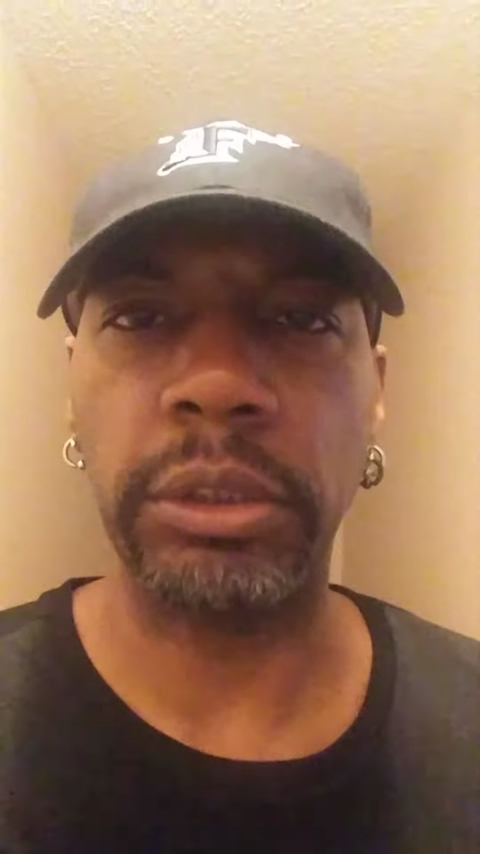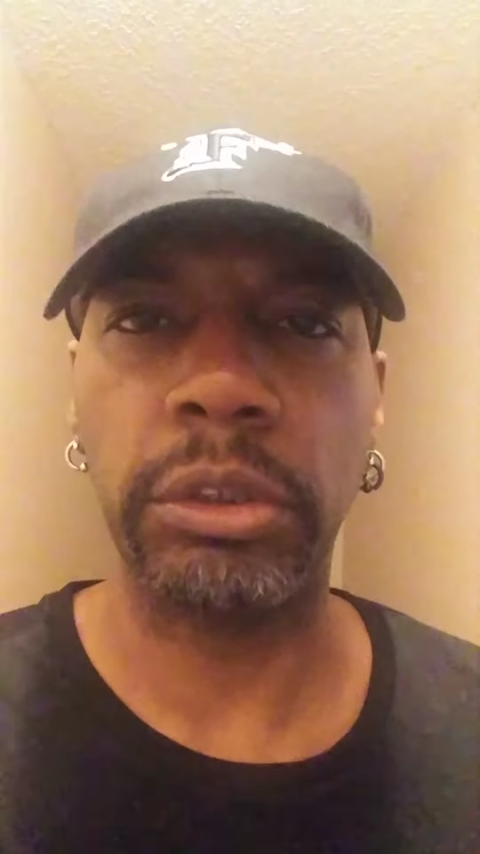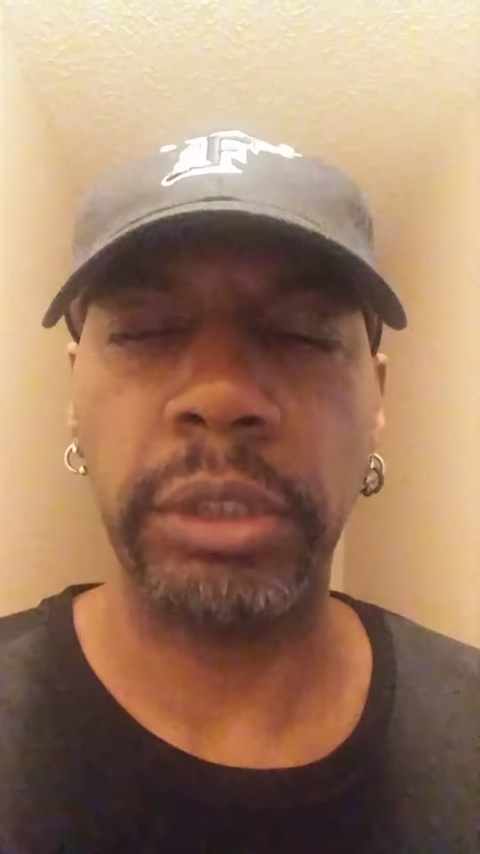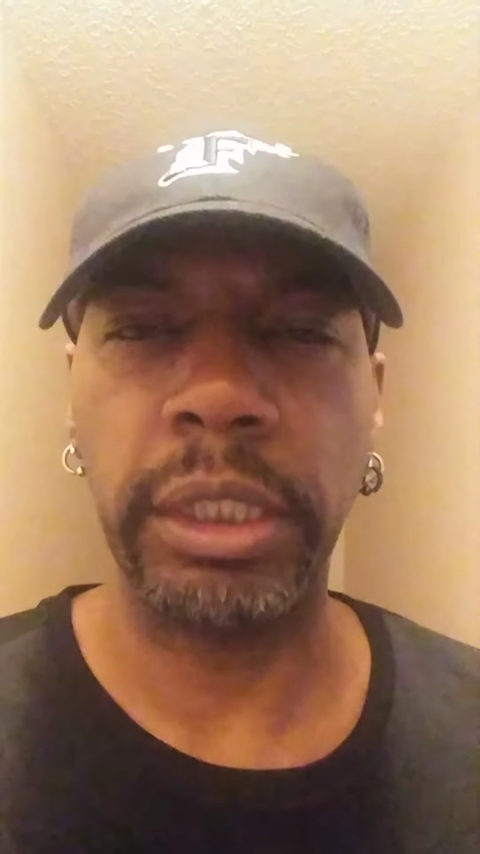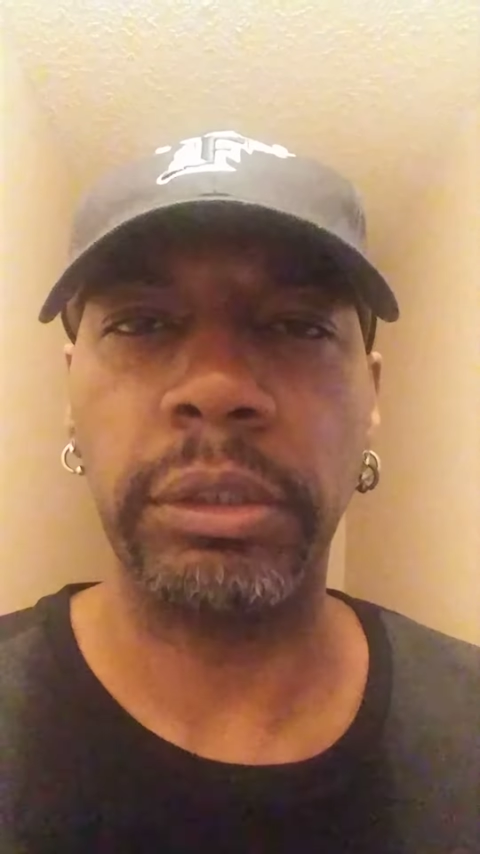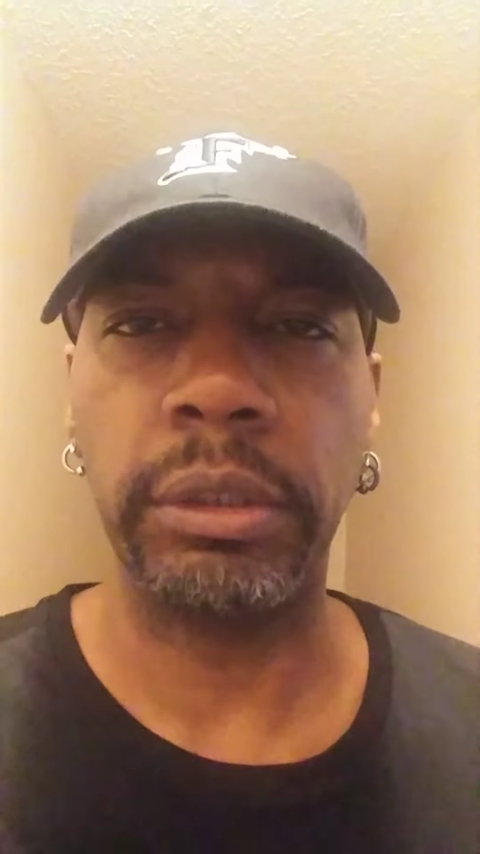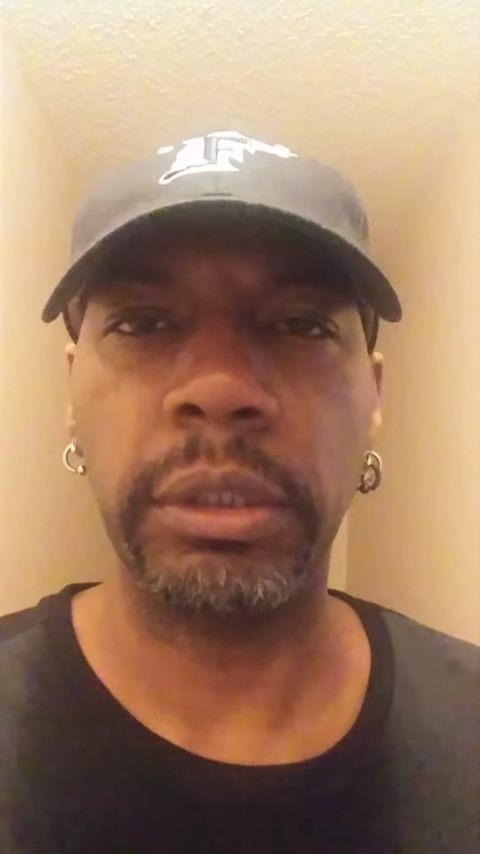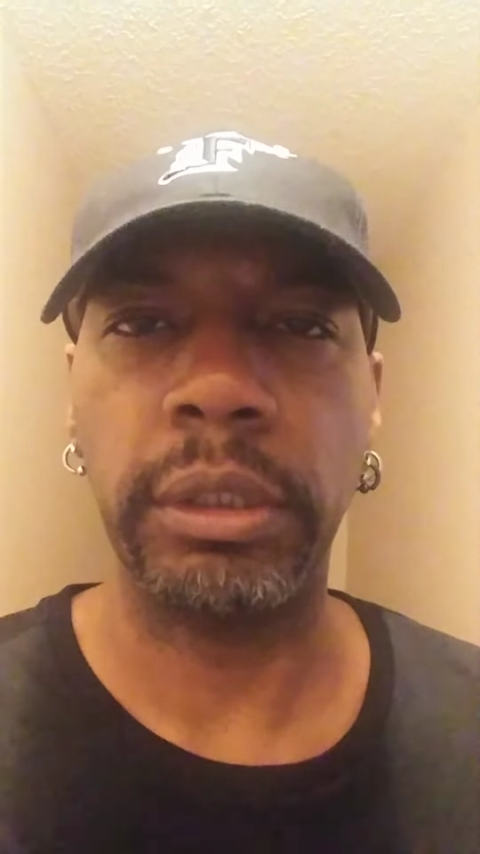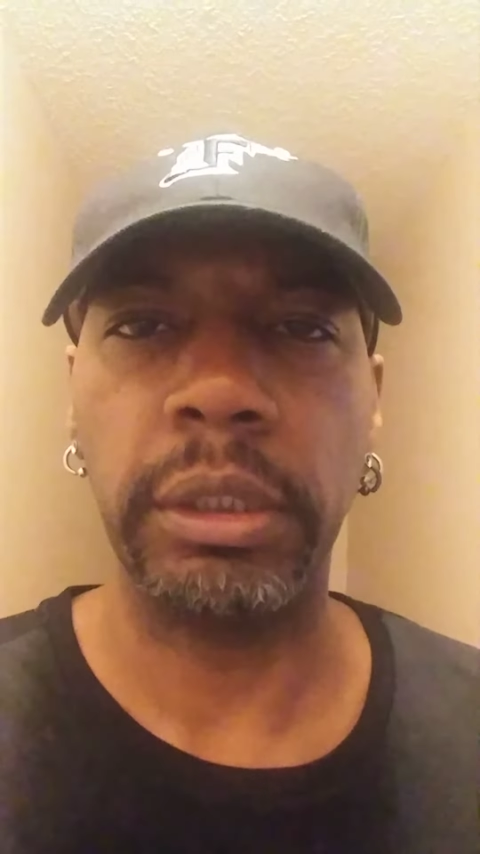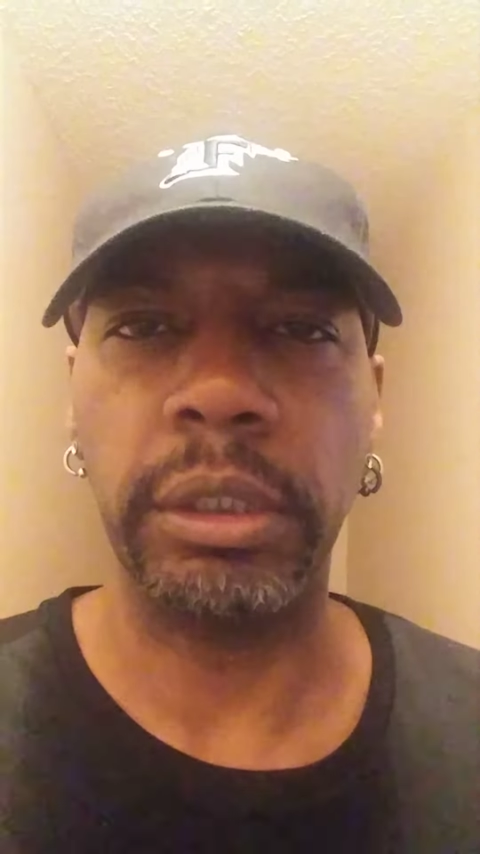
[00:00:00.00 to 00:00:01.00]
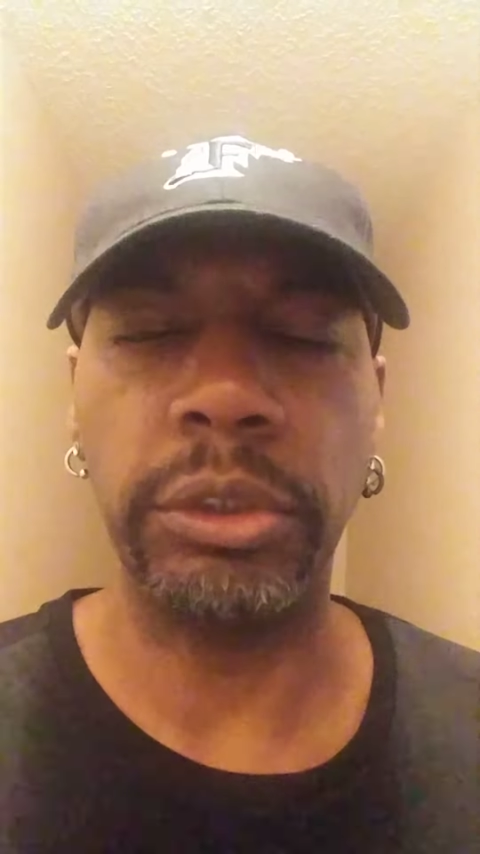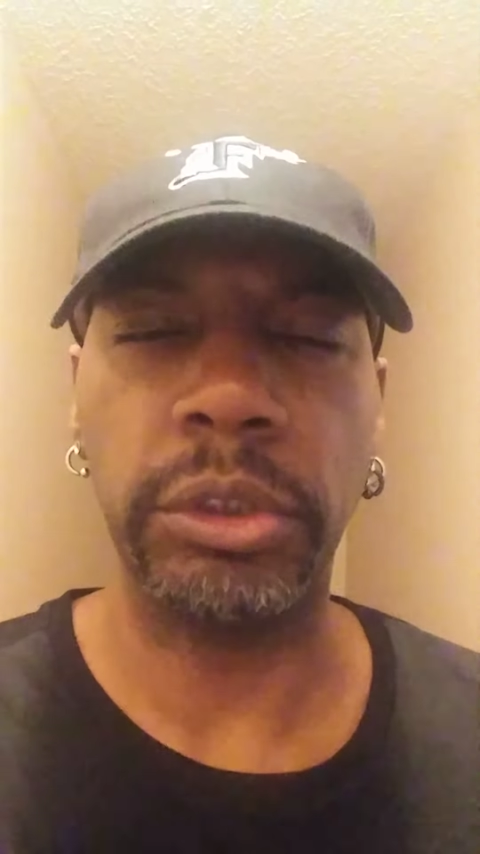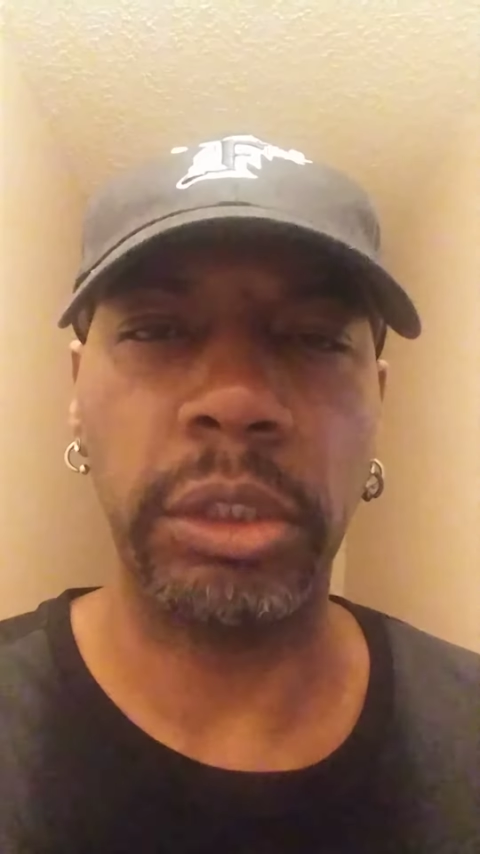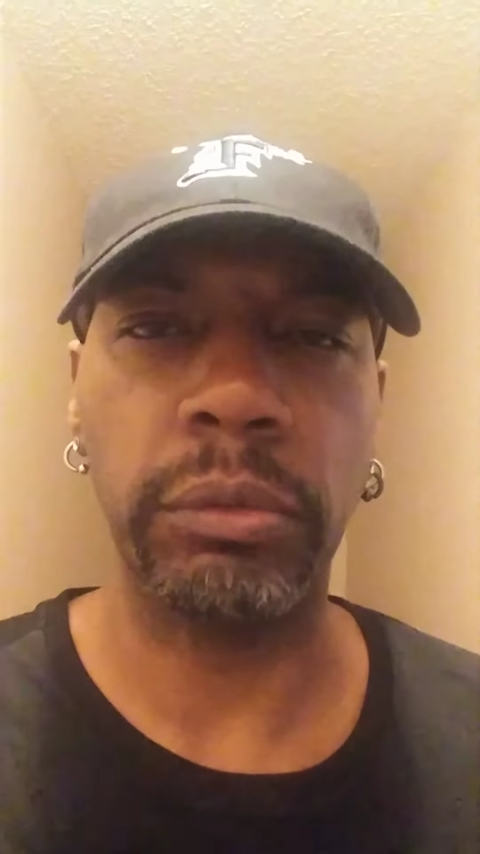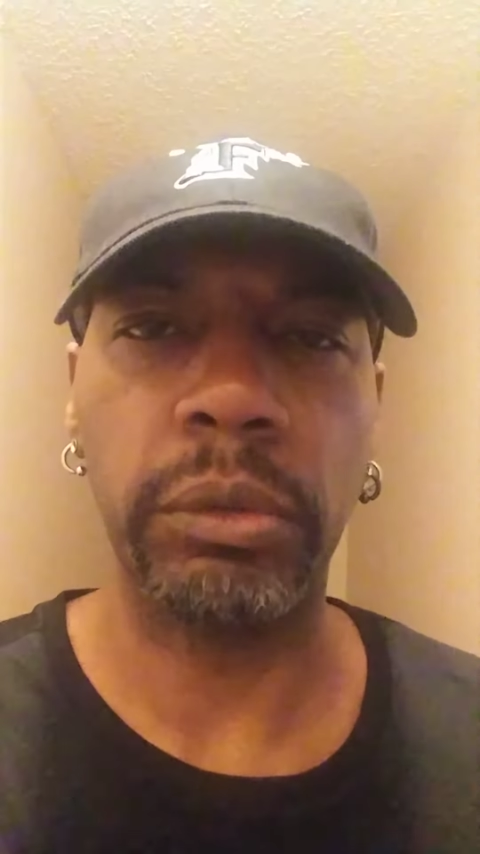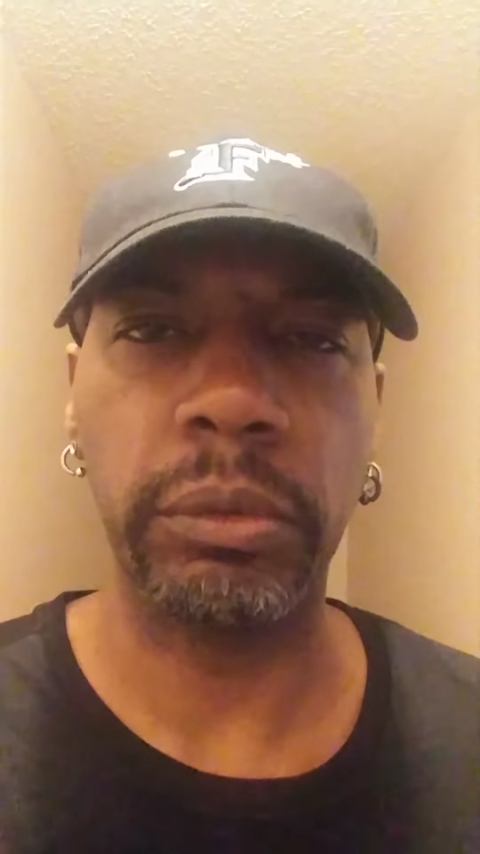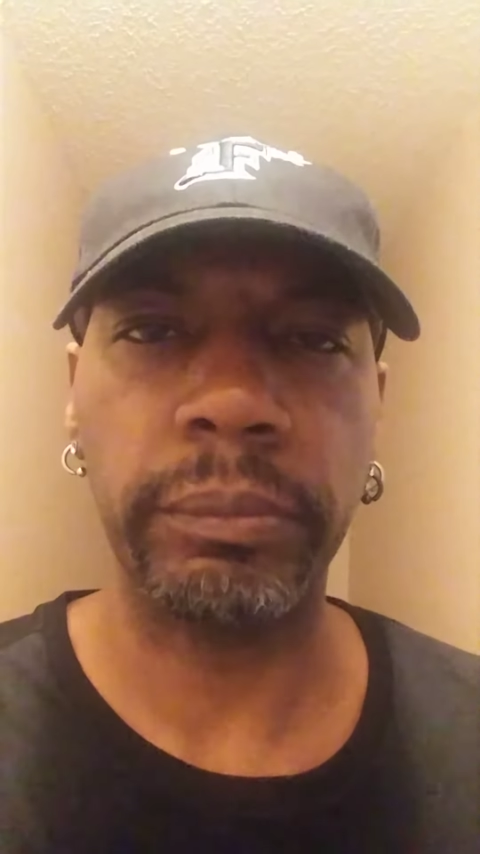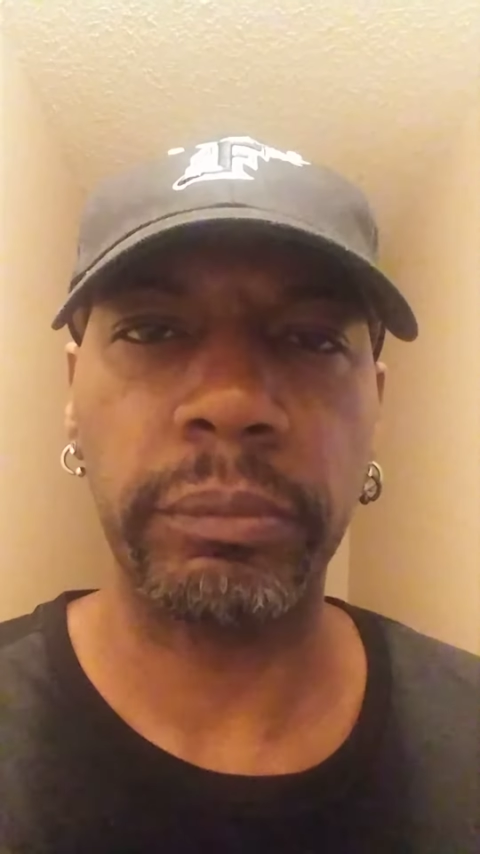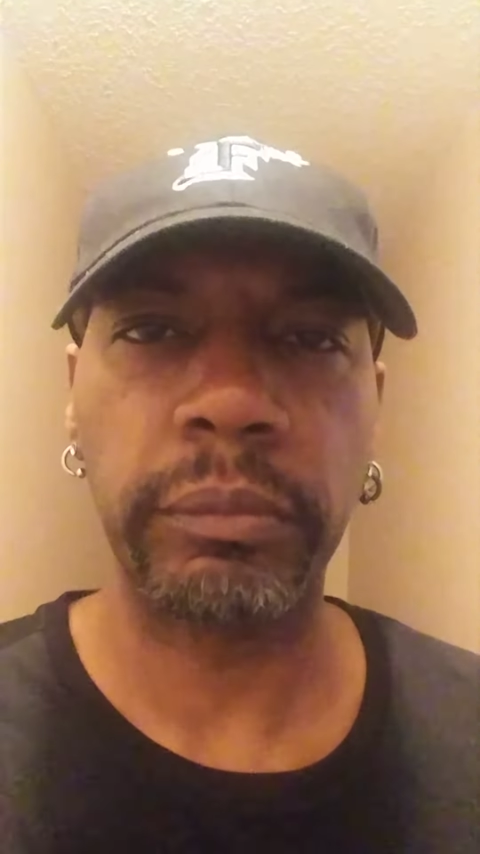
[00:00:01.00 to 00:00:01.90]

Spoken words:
trader in general,